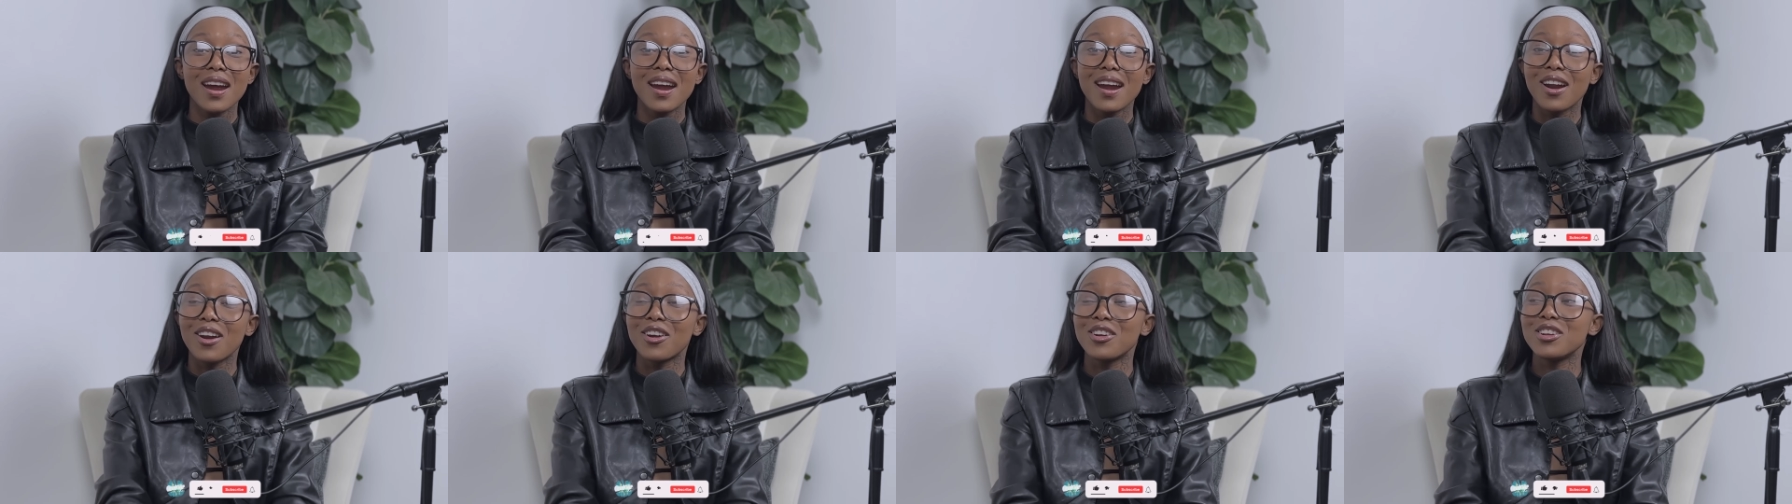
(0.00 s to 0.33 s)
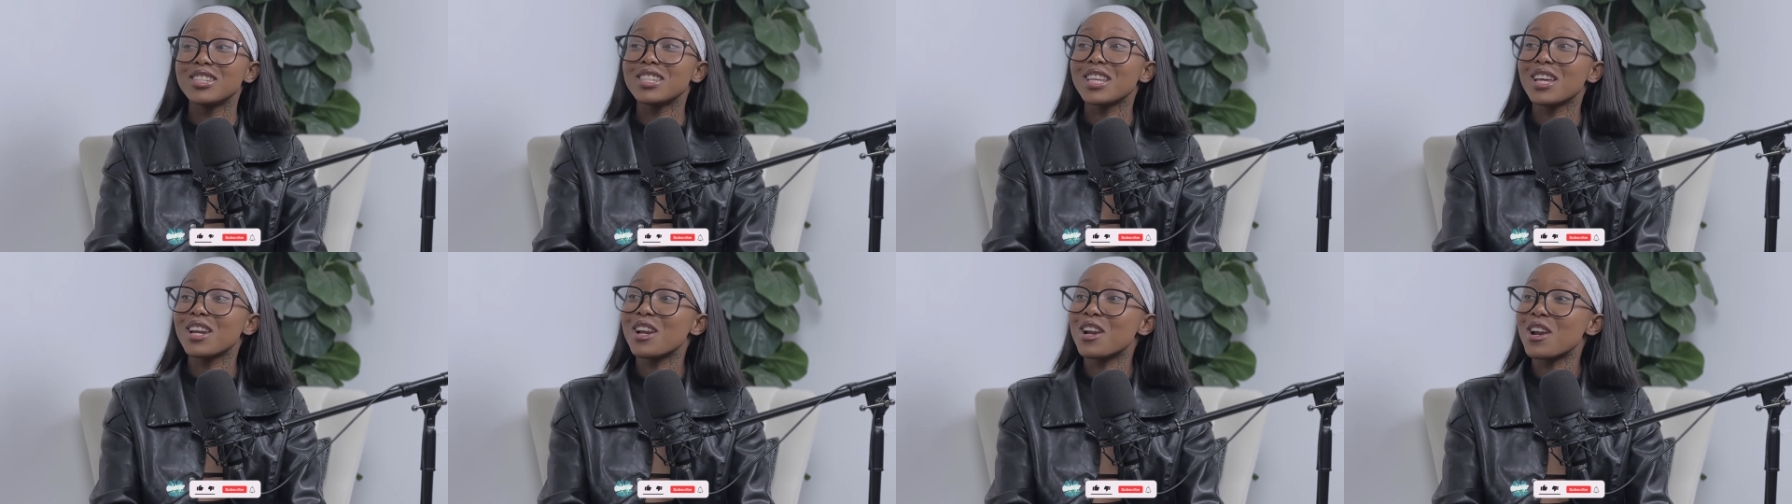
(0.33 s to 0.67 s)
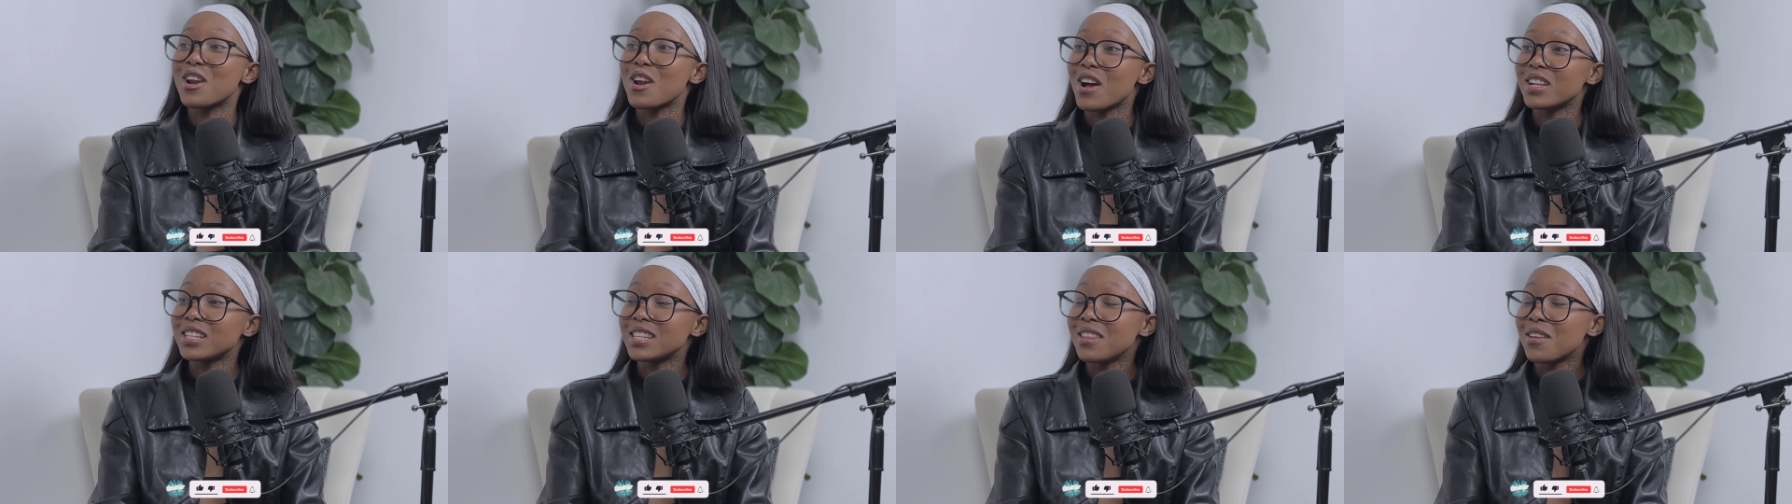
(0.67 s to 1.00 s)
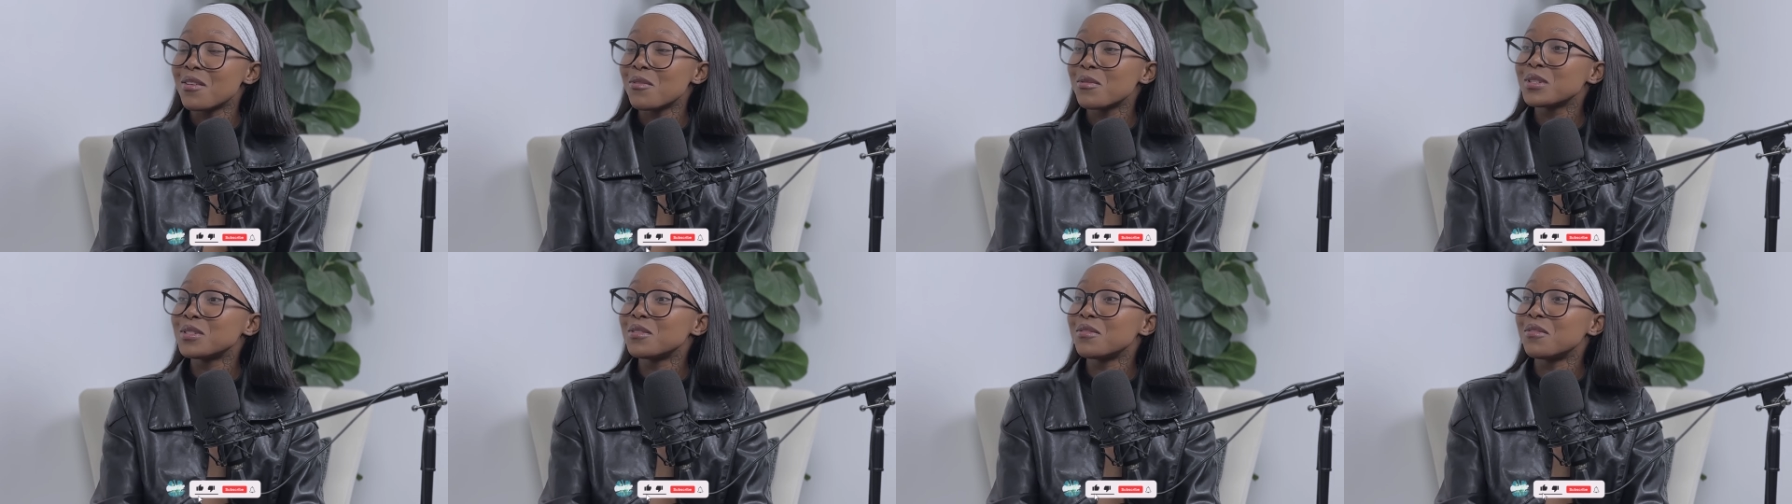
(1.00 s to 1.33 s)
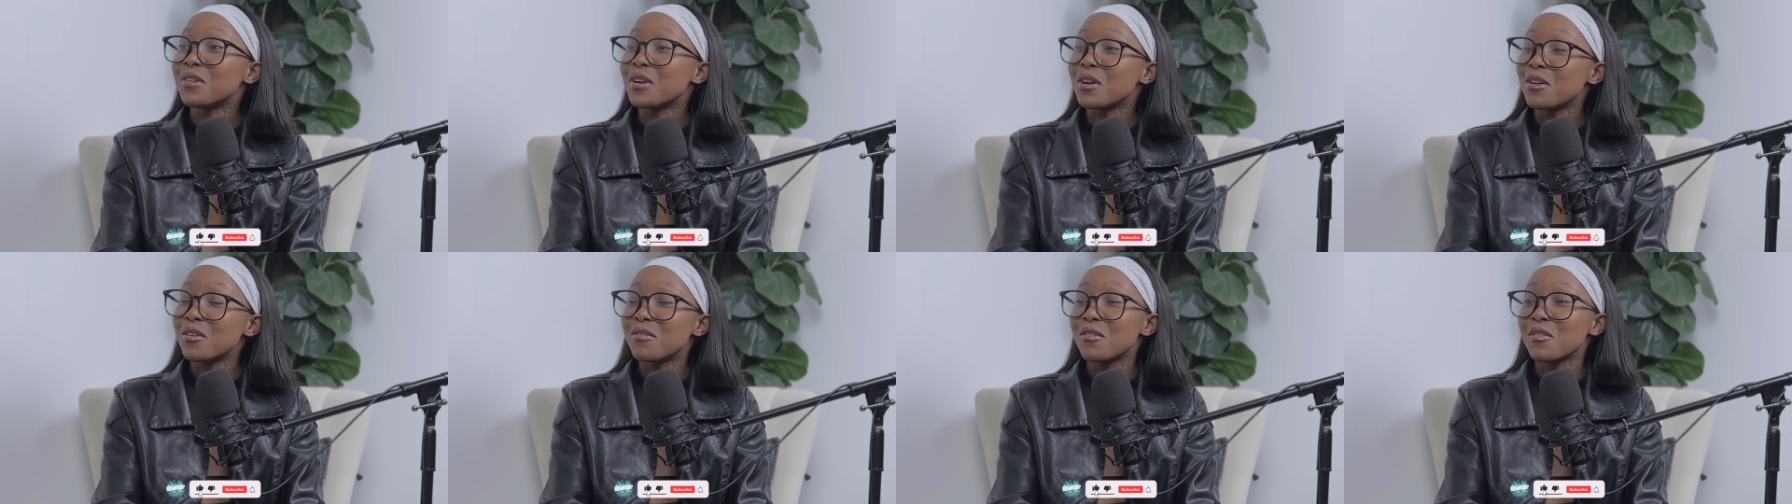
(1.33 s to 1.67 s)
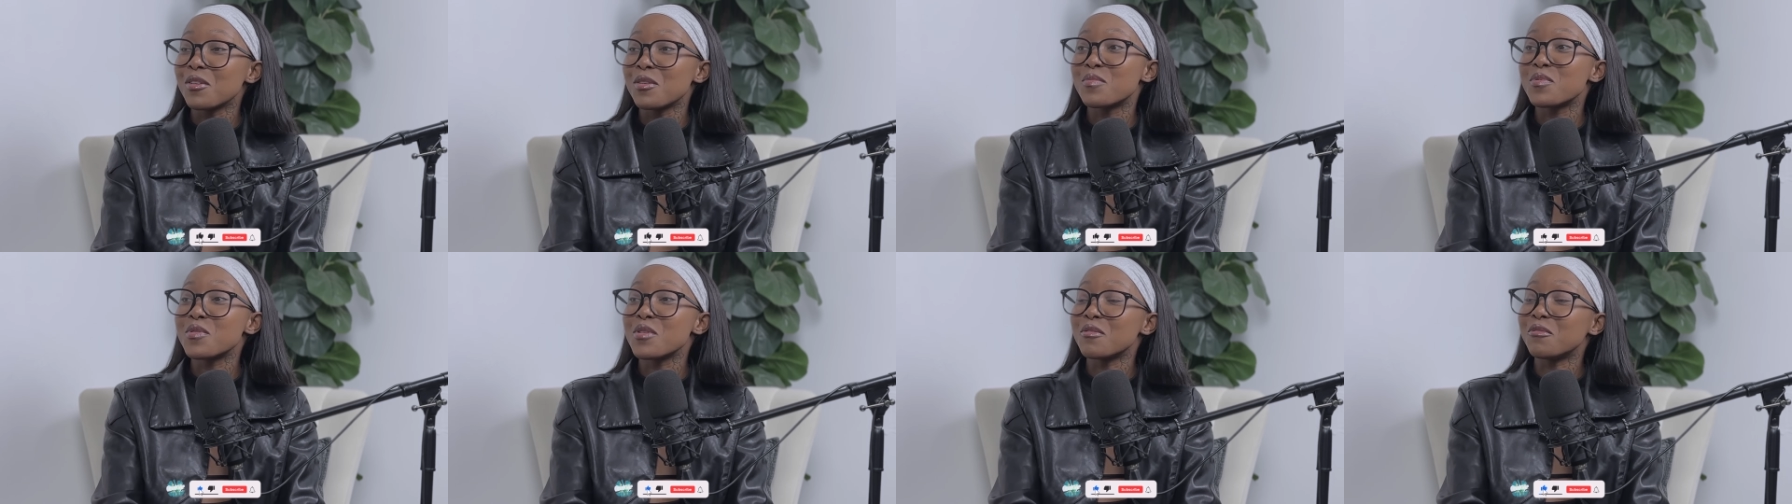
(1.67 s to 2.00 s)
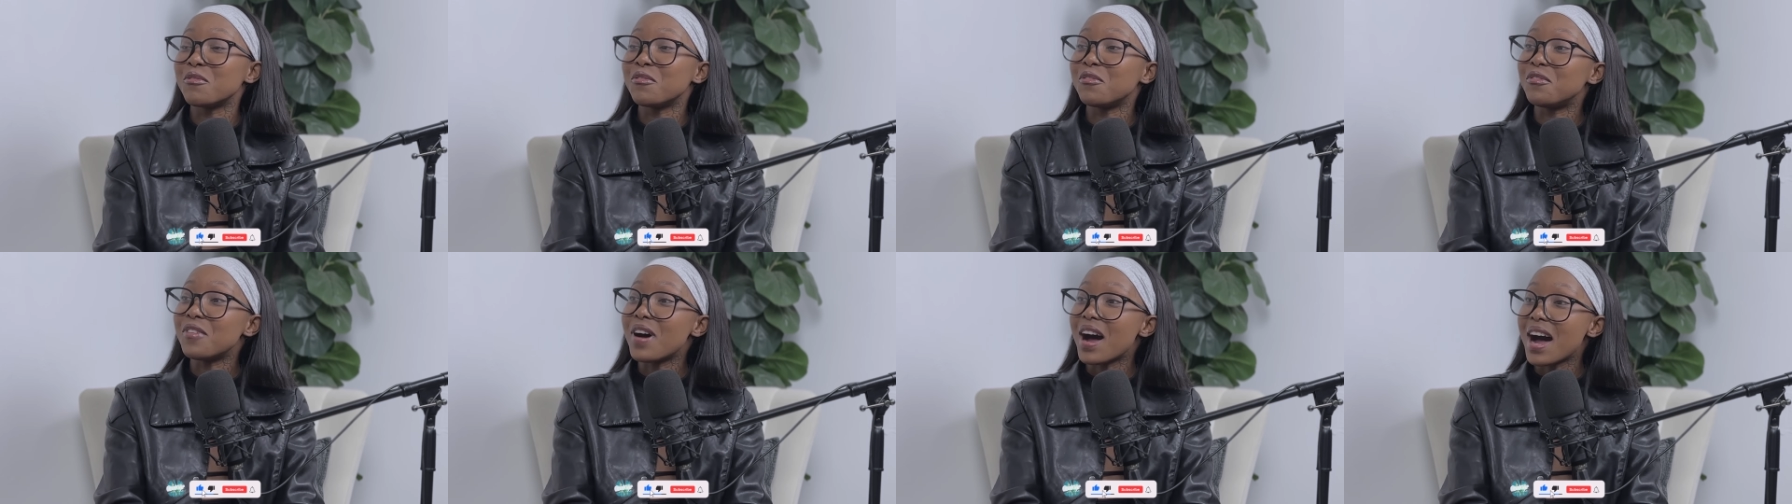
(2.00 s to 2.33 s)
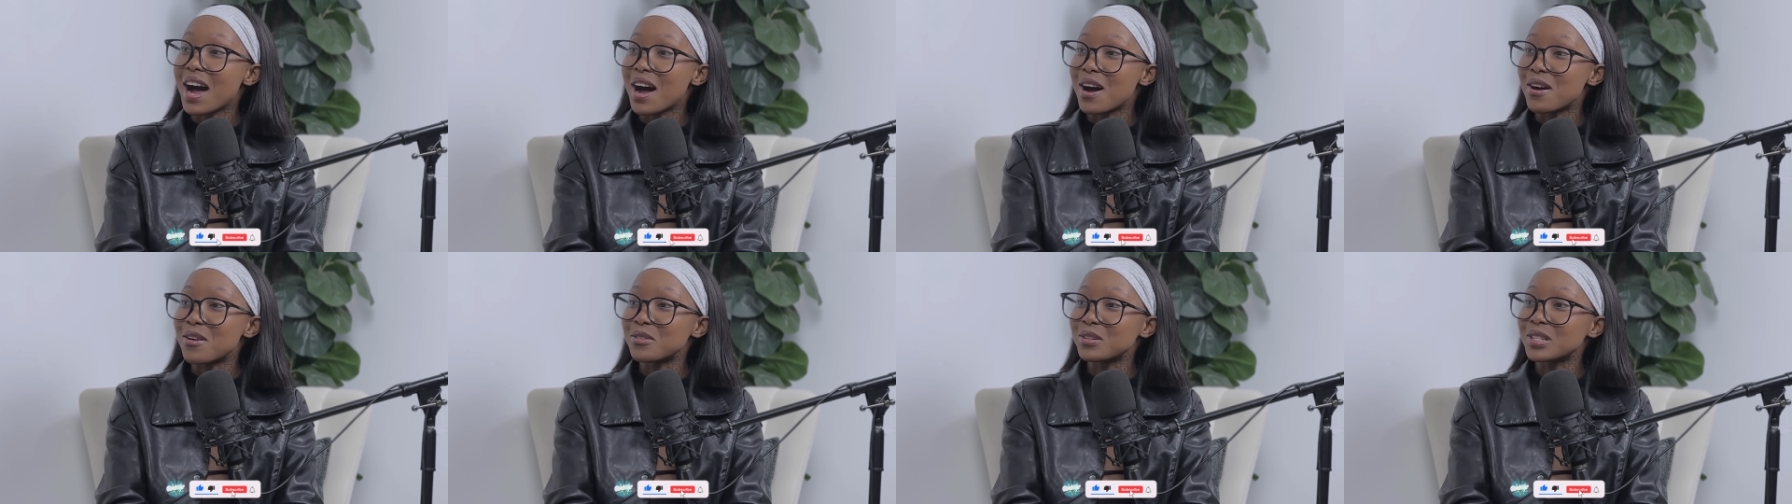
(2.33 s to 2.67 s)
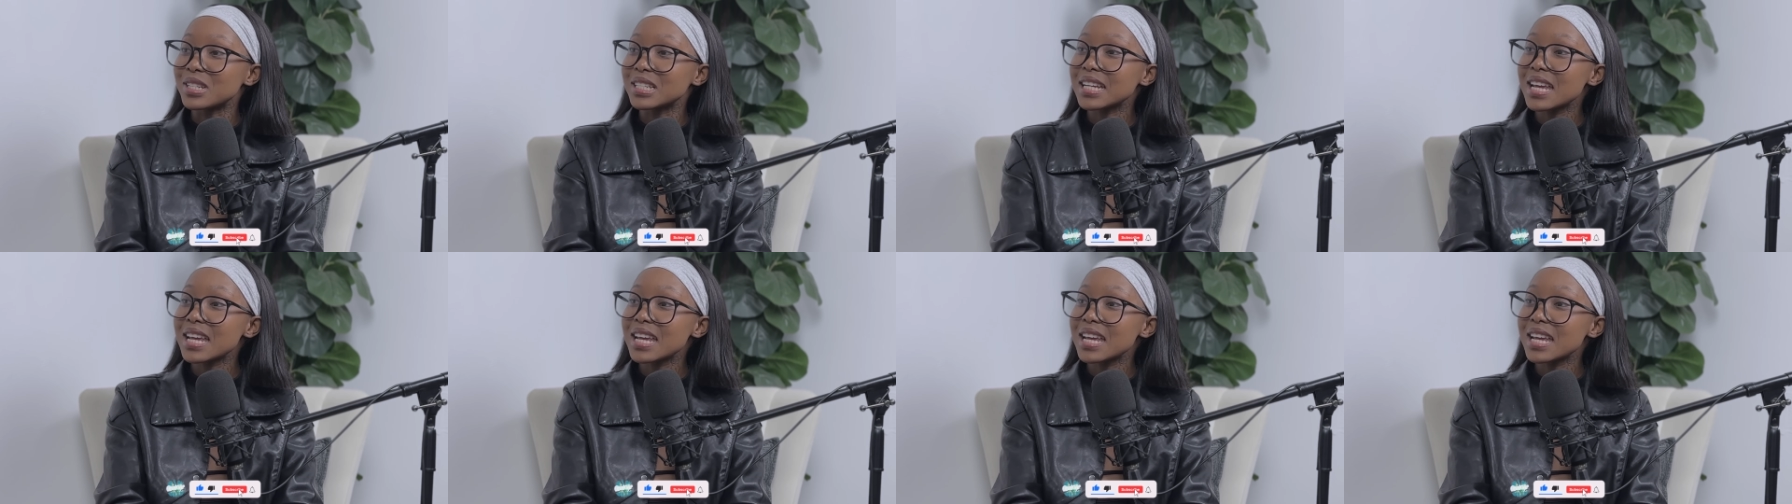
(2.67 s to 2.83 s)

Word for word: Girl, you said a lot, and that was very, very profound.